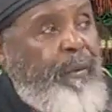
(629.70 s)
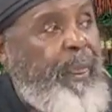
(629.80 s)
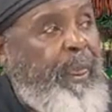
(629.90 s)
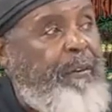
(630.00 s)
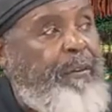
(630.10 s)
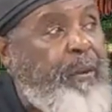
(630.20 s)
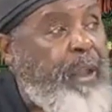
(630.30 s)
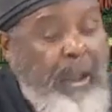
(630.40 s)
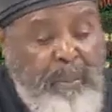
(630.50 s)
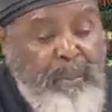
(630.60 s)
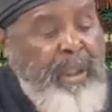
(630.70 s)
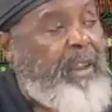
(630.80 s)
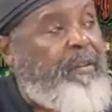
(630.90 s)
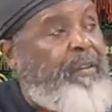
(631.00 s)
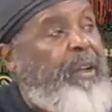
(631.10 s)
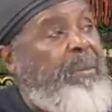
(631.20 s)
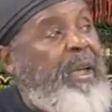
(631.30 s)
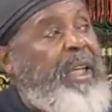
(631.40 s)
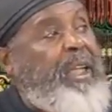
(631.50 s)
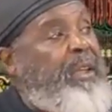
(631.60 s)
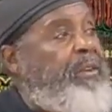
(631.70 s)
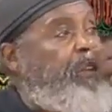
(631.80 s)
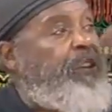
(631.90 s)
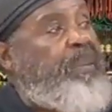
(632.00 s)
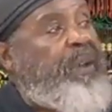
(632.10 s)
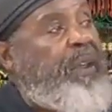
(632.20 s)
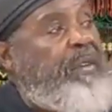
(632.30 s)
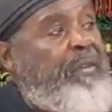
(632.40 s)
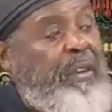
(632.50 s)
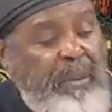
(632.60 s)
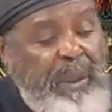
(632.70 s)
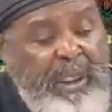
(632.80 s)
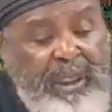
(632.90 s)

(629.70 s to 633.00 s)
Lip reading: if you get a bucket full of money, it's just a bucket full of money.